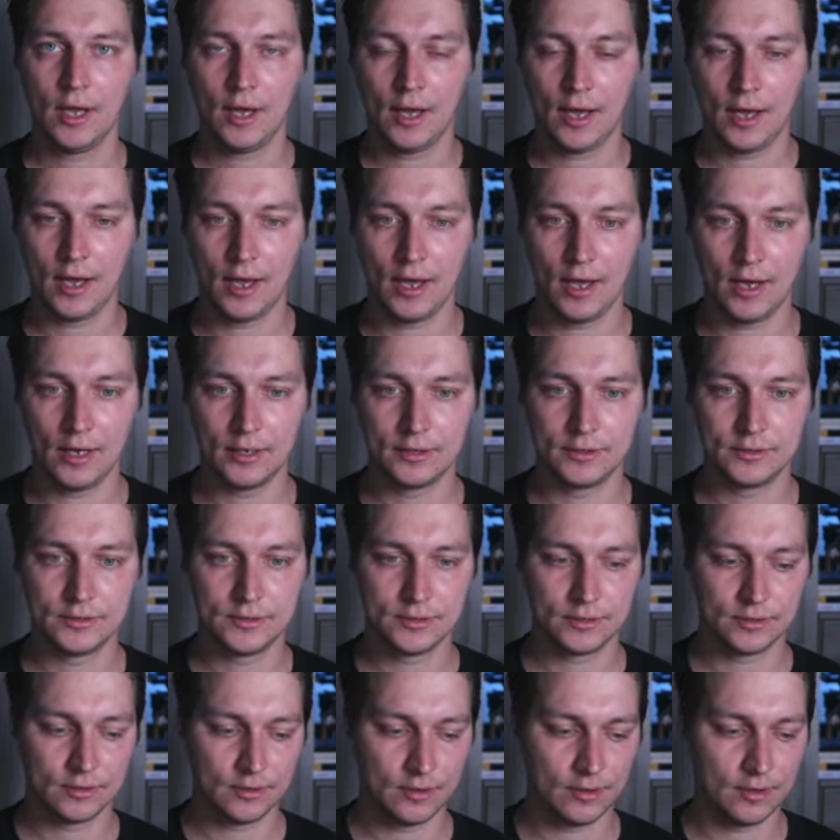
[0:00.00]
And
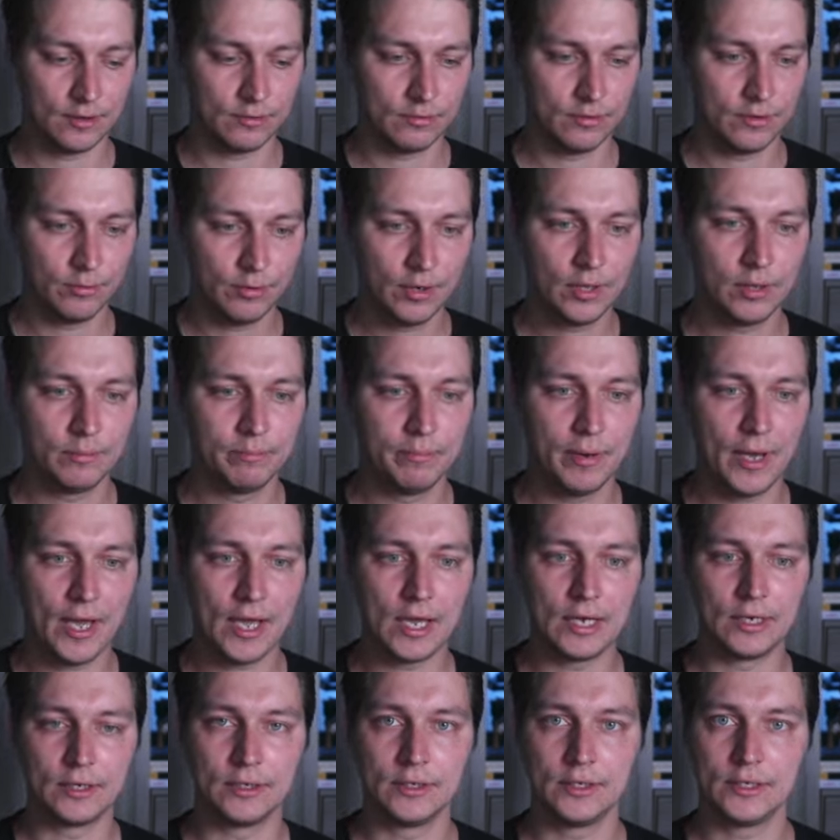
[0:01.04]
the real
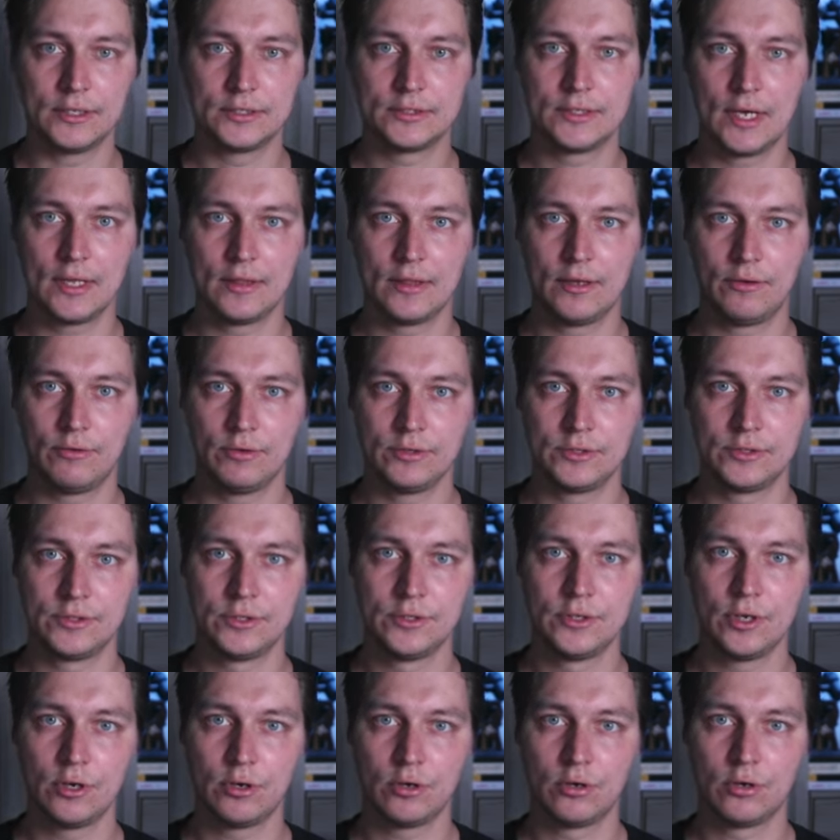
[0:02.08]
pain is that there is
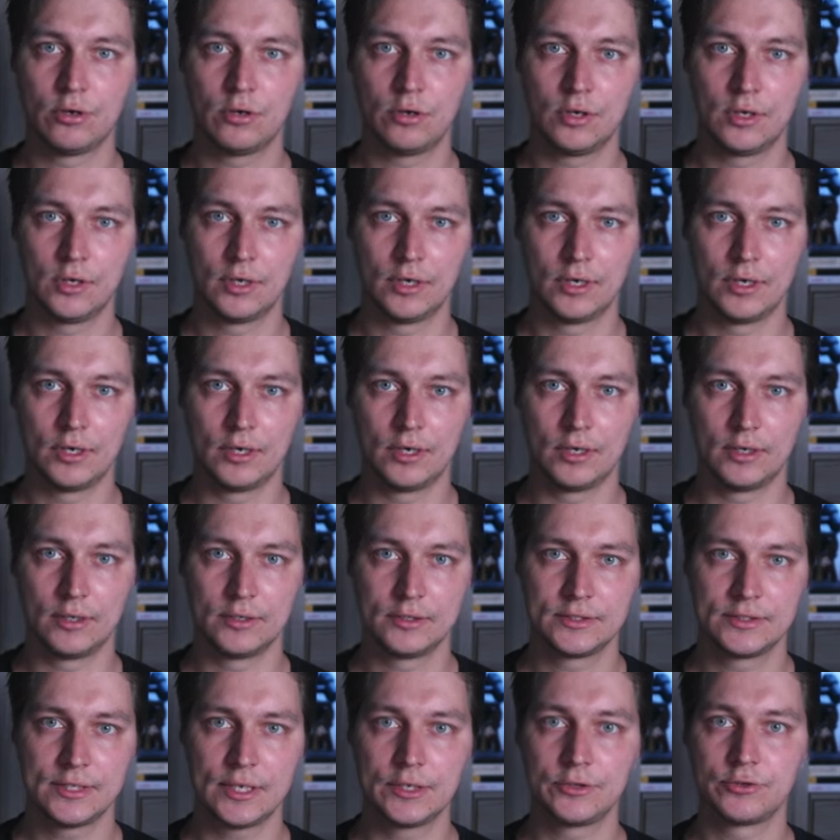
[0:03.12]
no
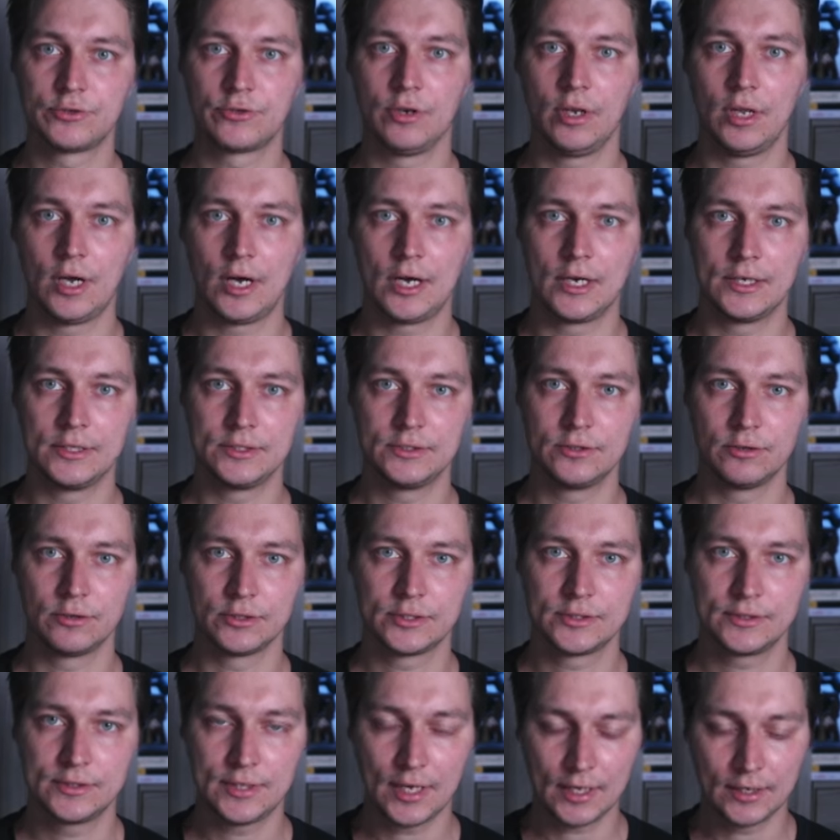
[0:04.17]
centralized or
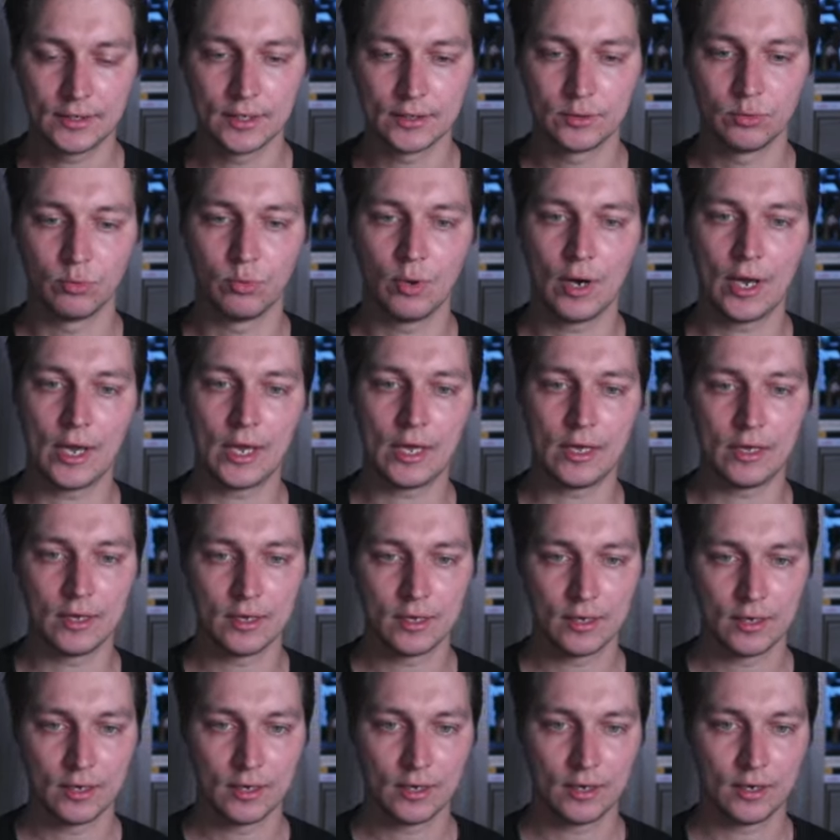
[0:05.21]
standard way
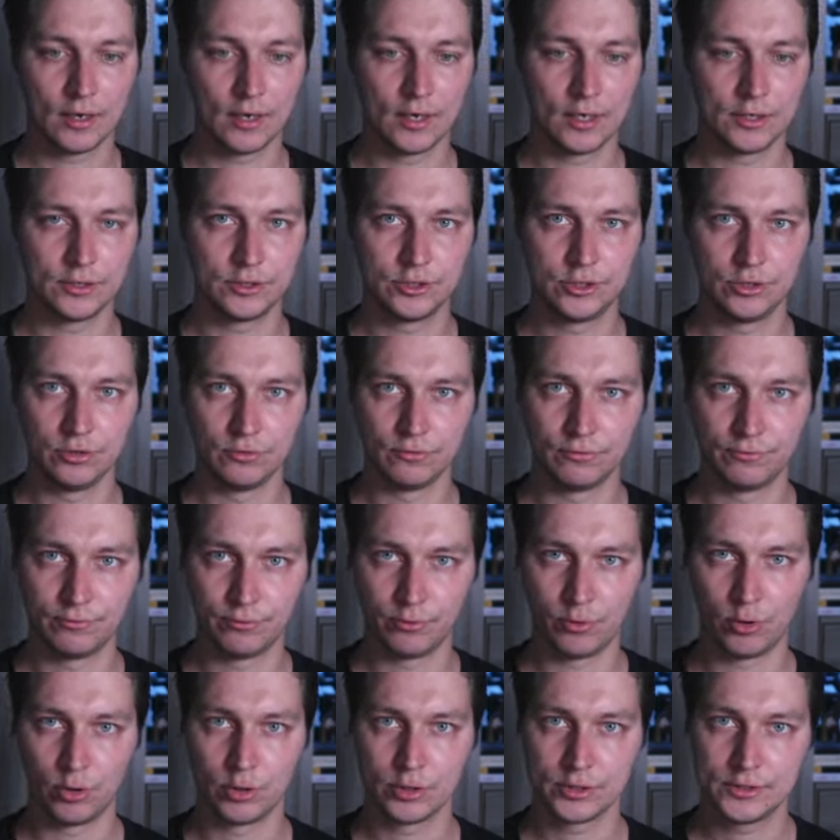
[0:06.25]
to
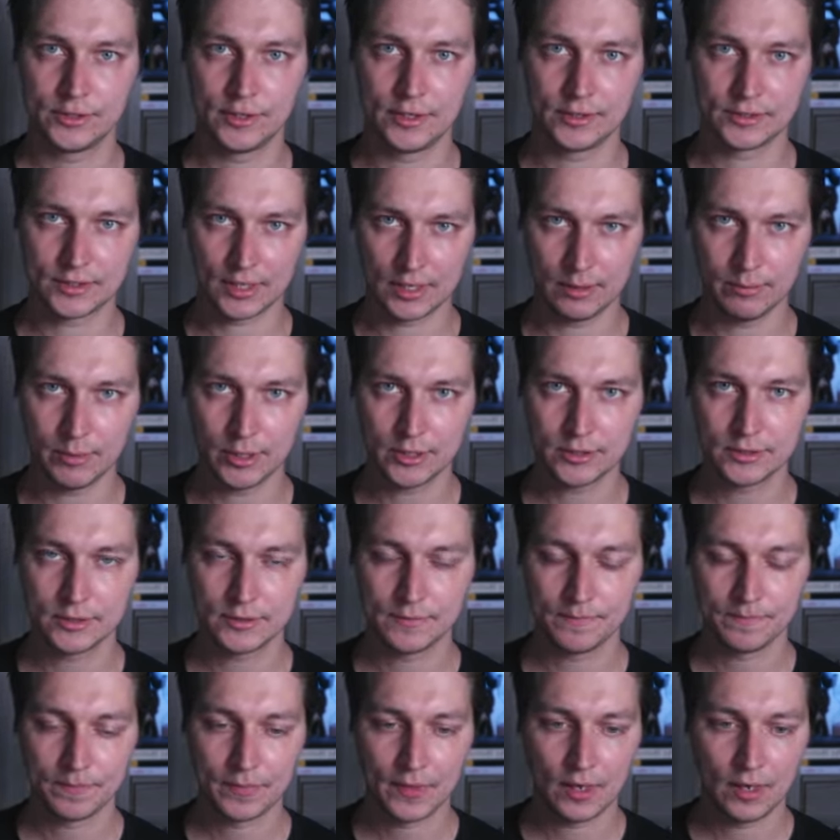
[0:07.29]
force the schemas.
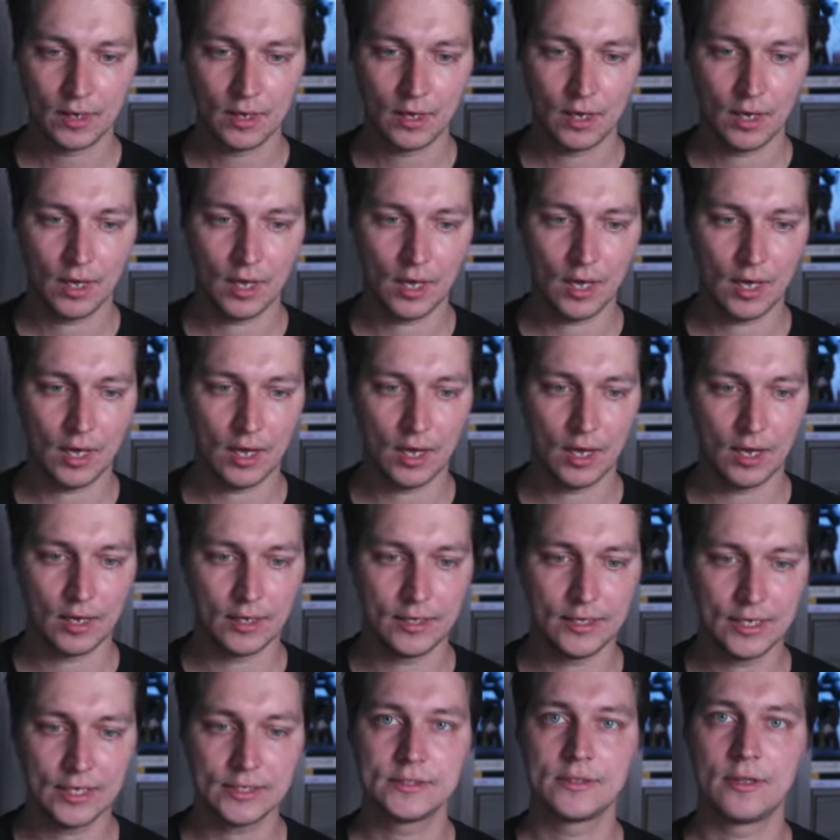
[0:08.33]

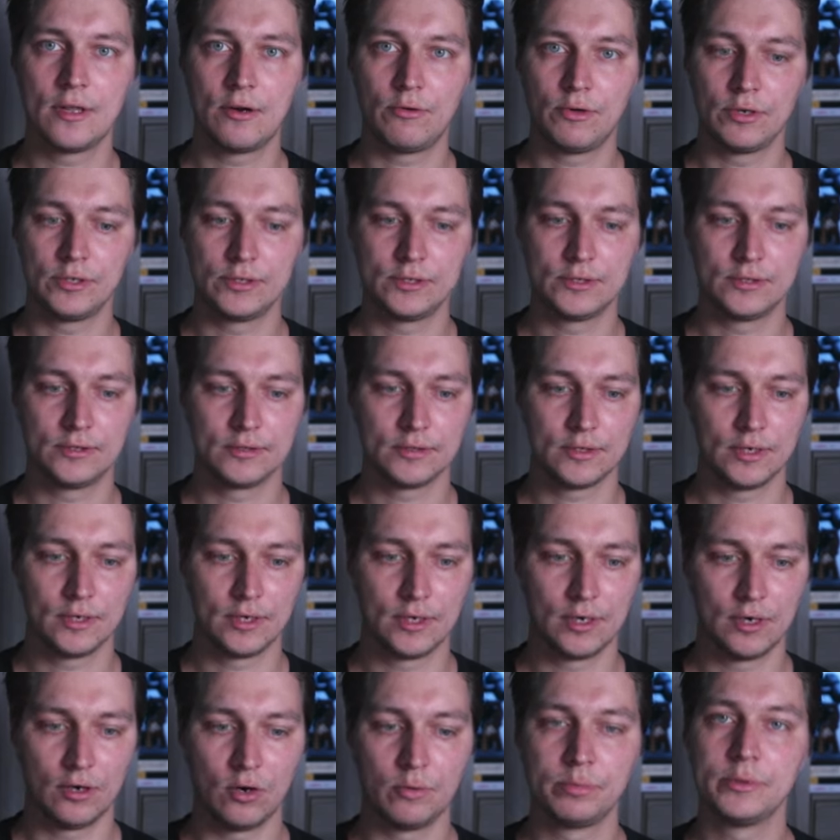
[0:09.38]
Yes, there is
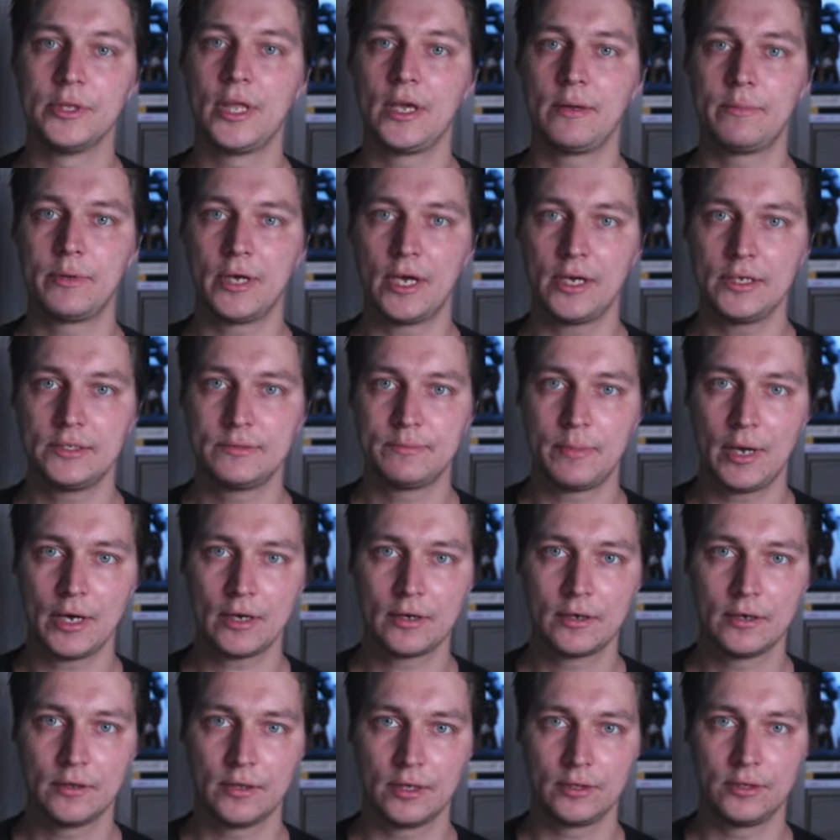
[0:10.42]
OpenAPI spec
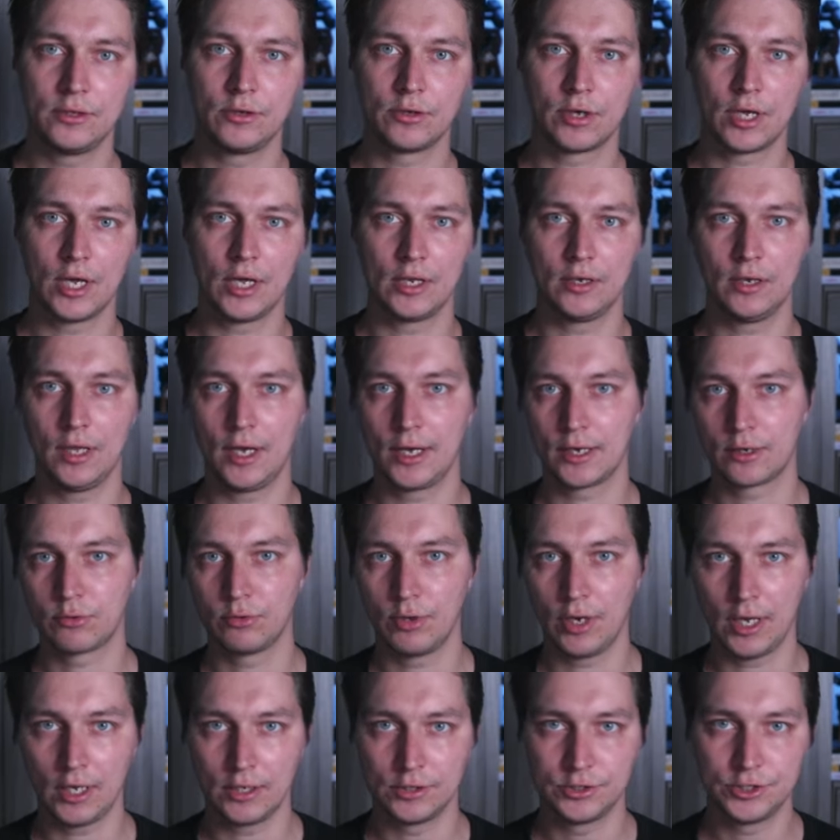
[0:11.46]
that you can like
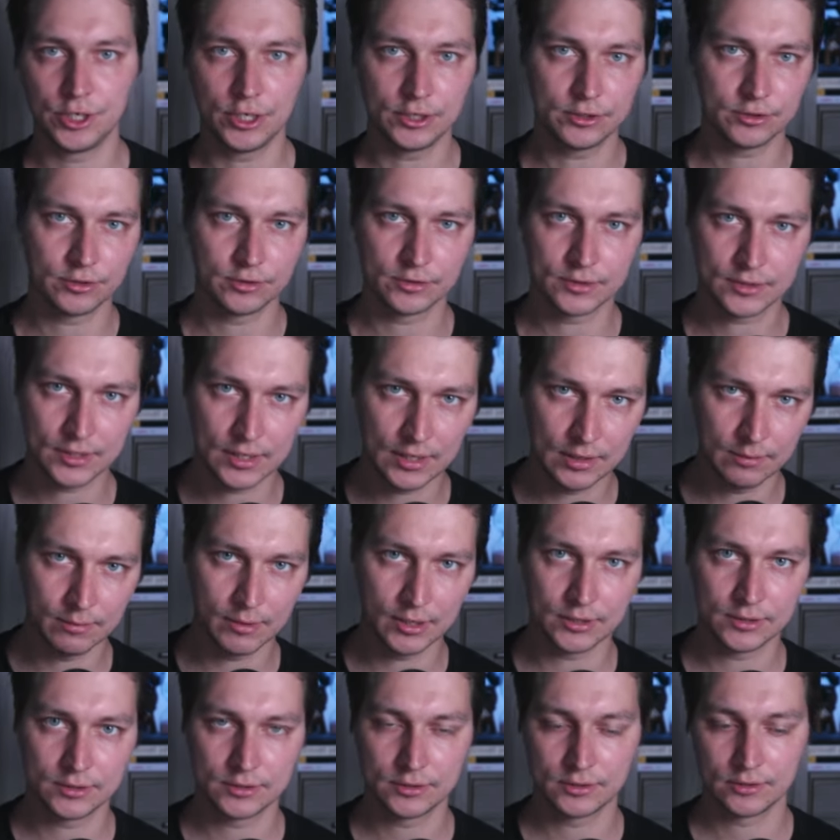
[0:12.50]
create JSON
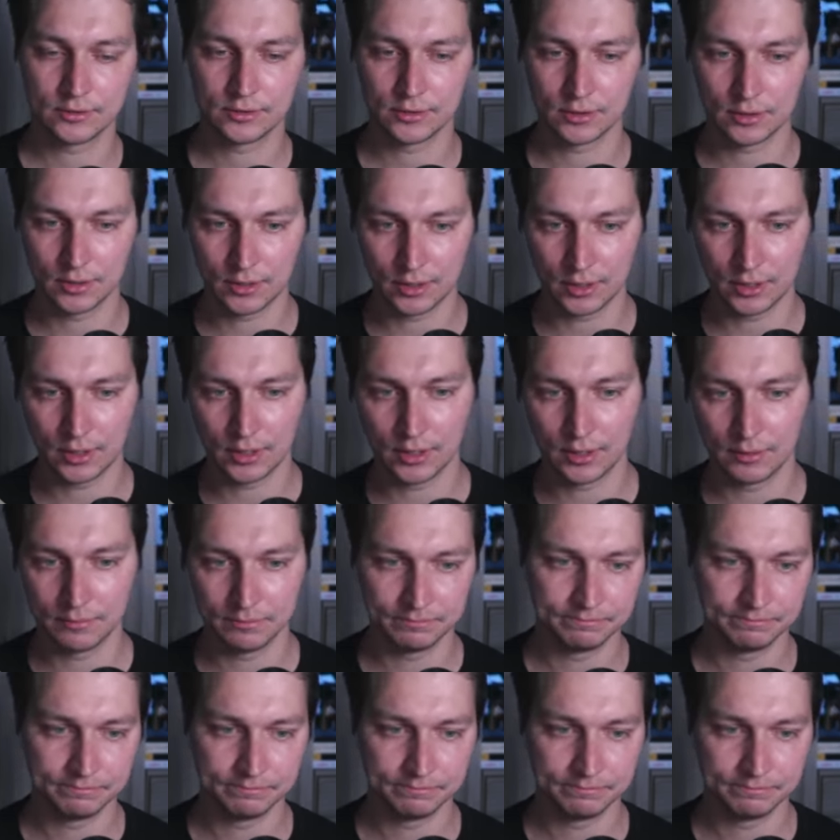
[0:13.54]
schemas,